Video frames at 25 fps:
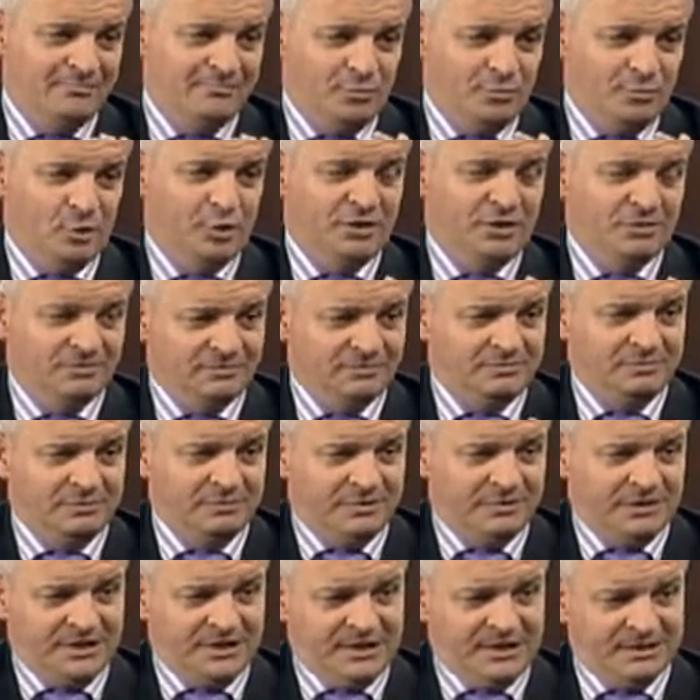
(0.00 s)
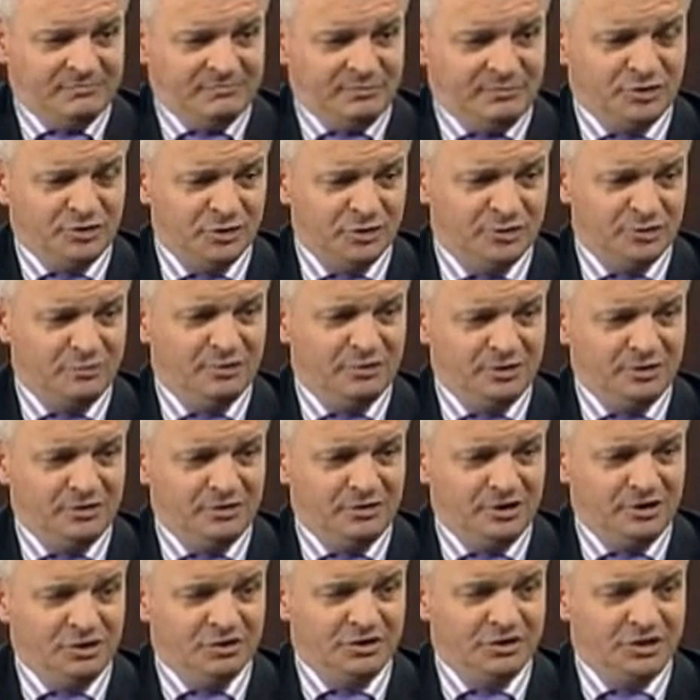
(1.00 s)
buoyant participant in
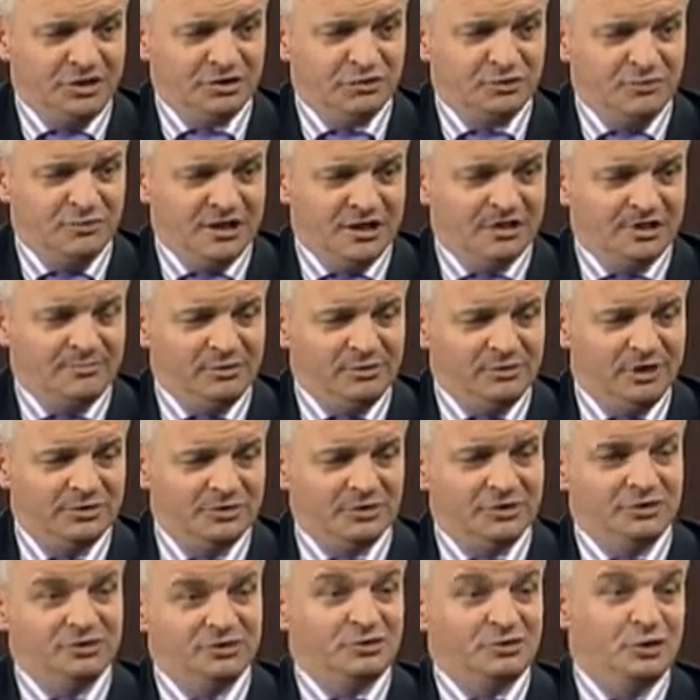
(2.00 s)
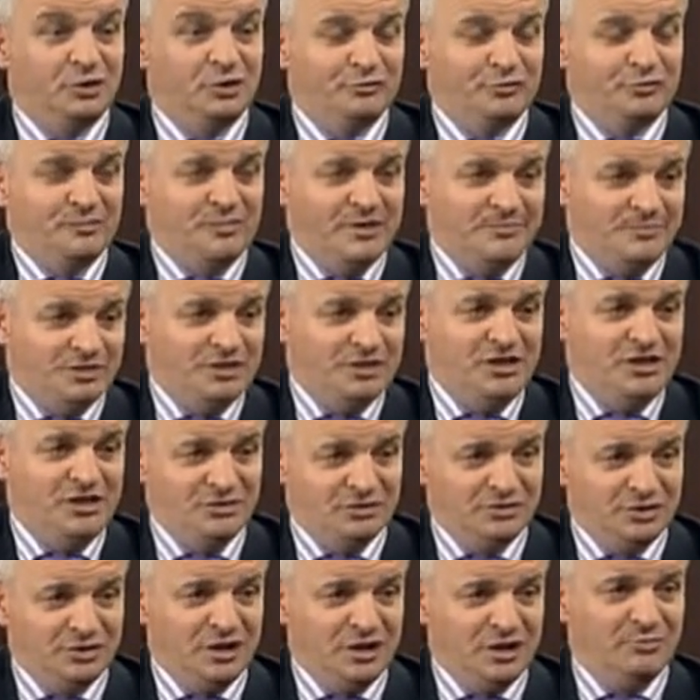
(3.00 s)
the international marketplace, and has gone from number
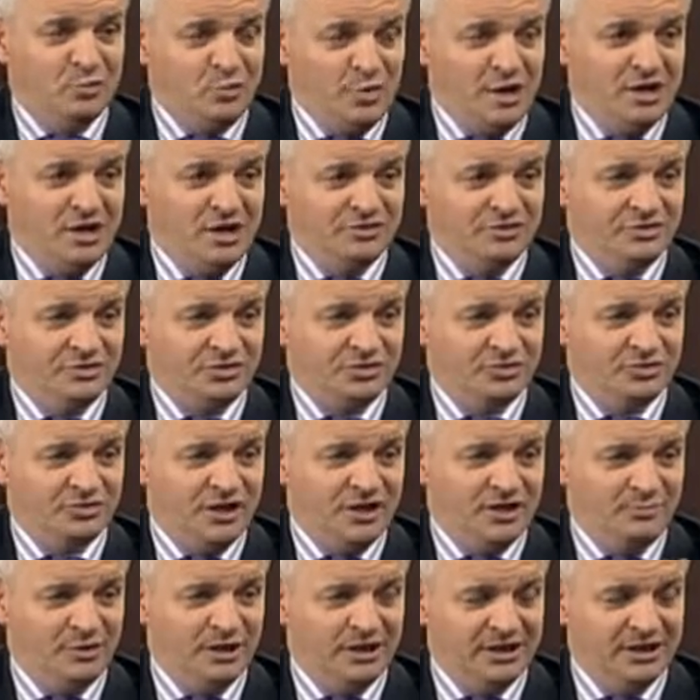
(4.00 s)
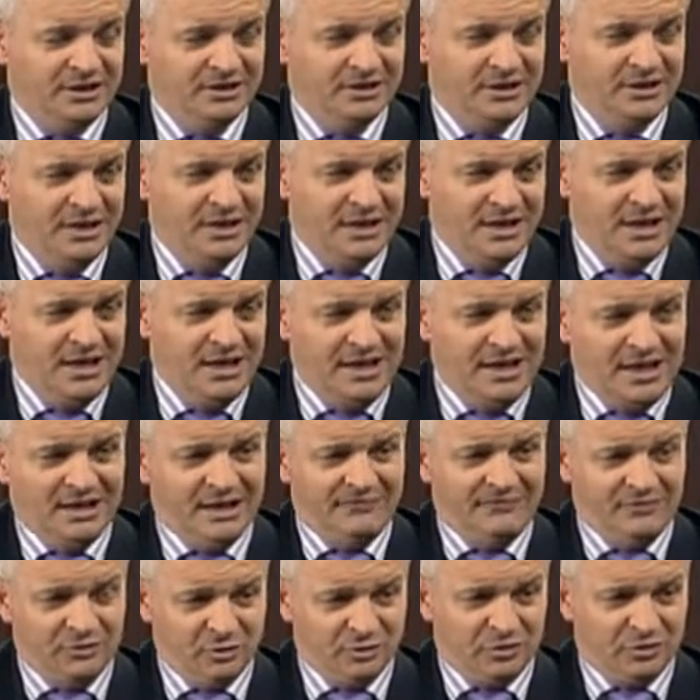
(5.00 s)
10 to number 1 as our trading partner. And
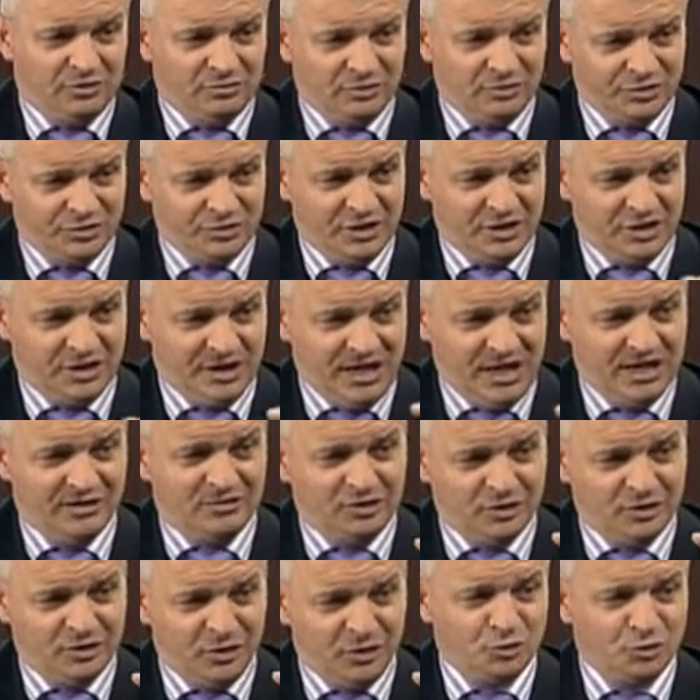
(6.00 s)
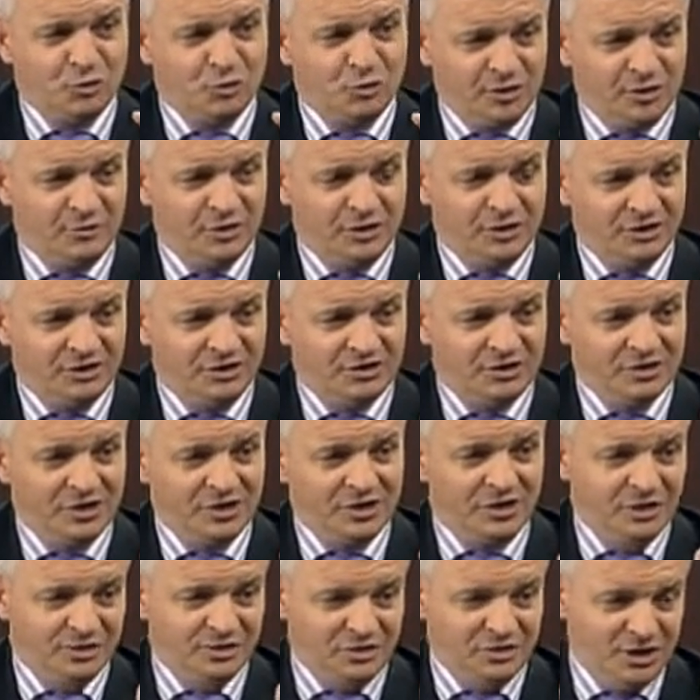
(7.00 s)
if you look across our agricultural commodities,
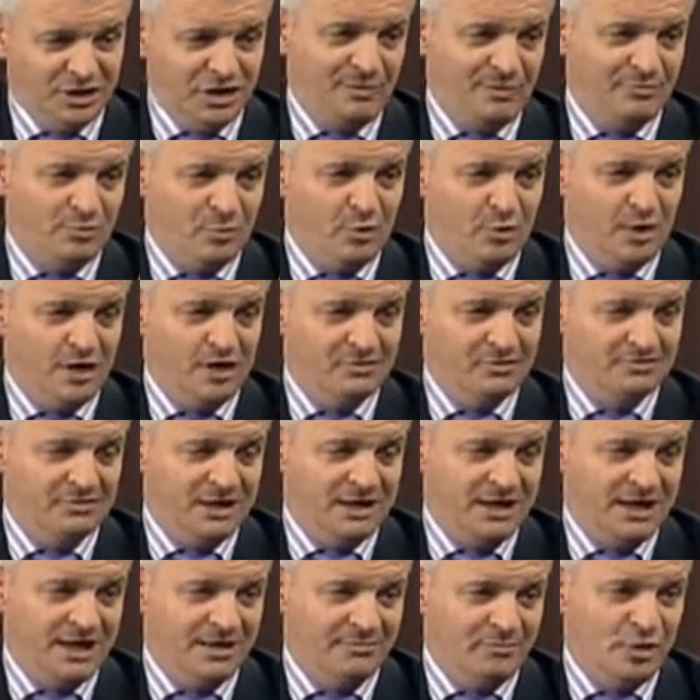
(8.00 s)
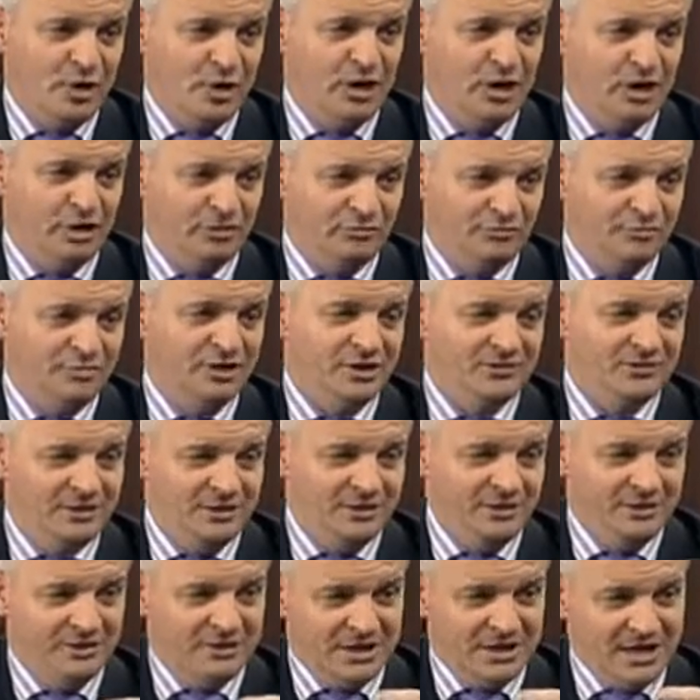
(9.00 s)
it's our number 1 buyer of meat,
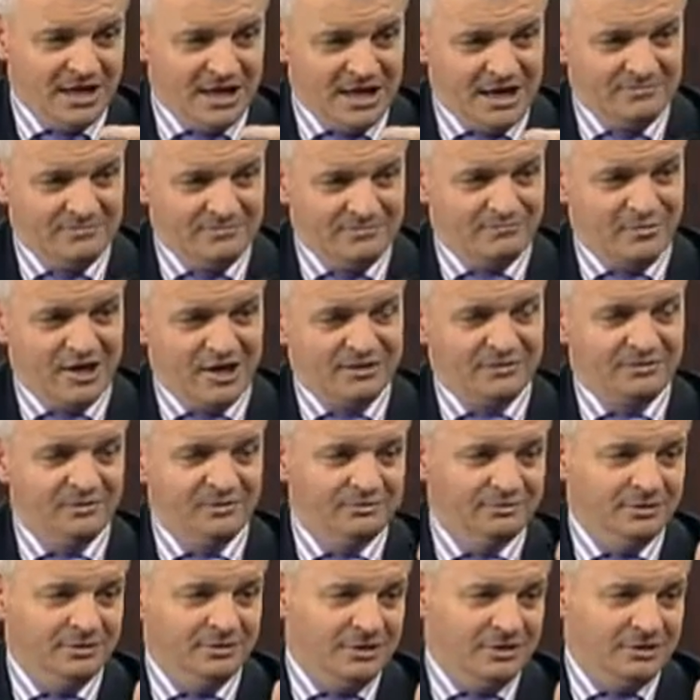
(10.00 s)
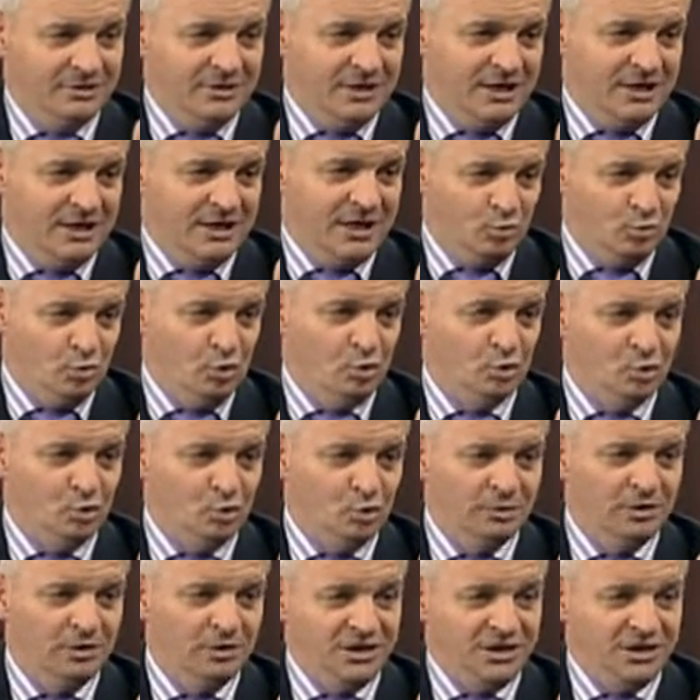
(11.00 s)
mutton,
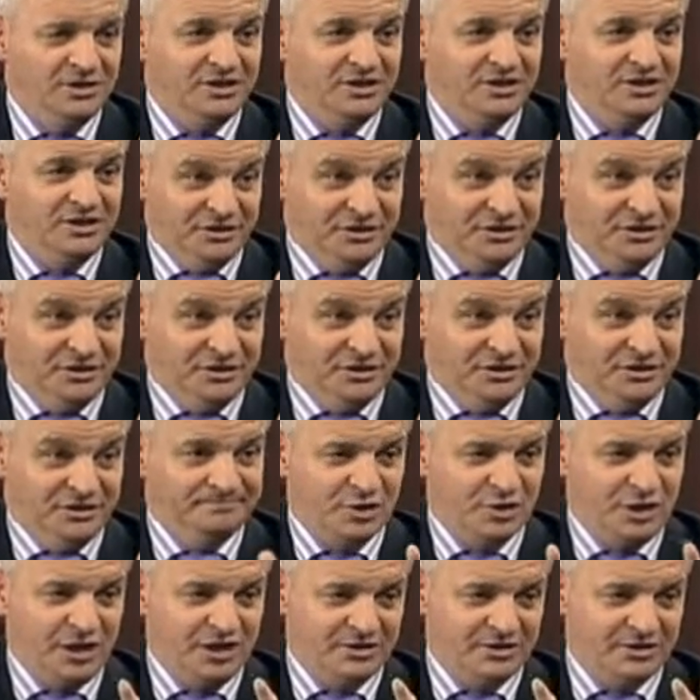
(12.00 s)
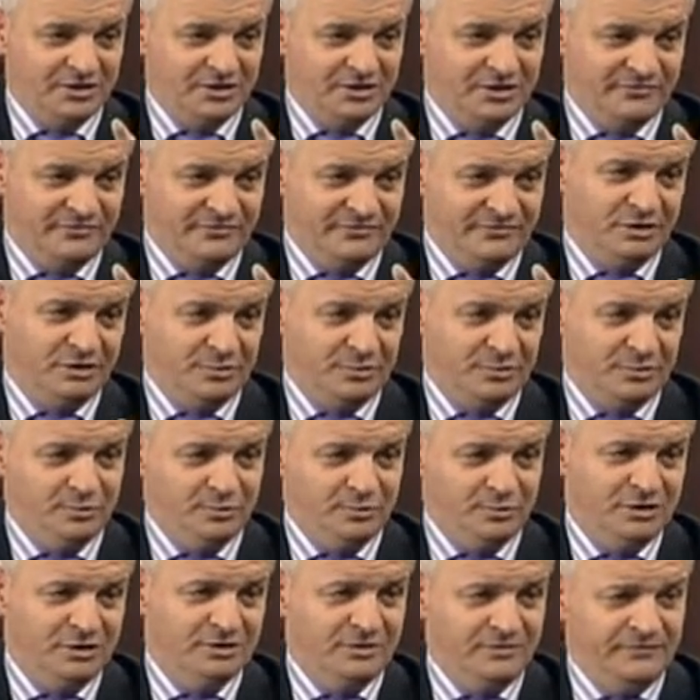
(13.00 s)
wool and dairy. So it's very
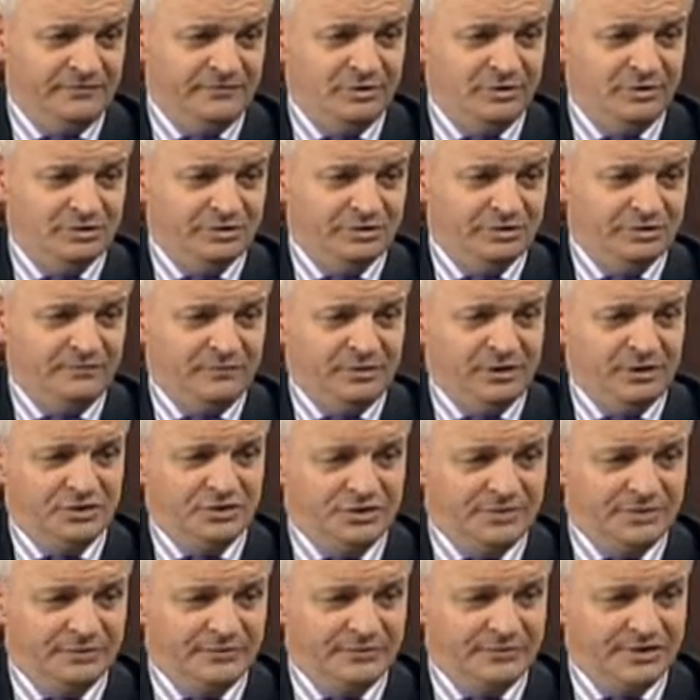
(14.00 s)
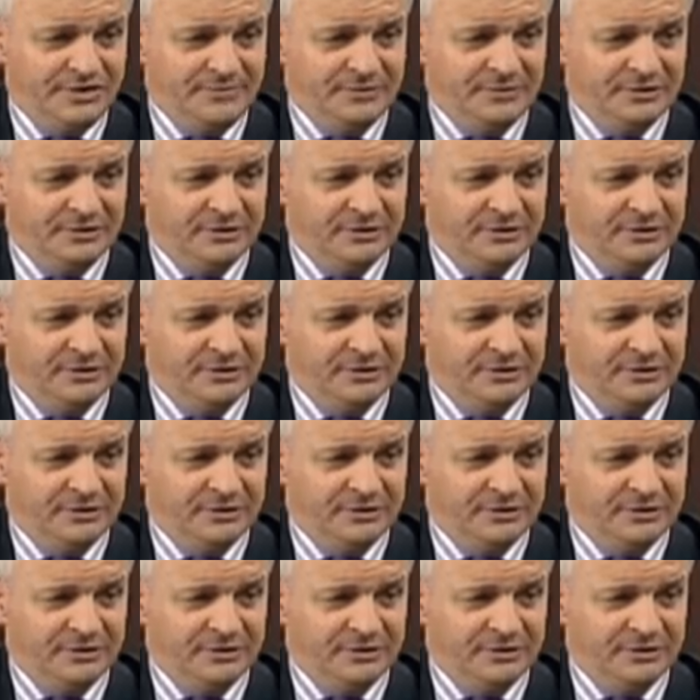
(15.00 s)
critical in the future of New Zealand farming.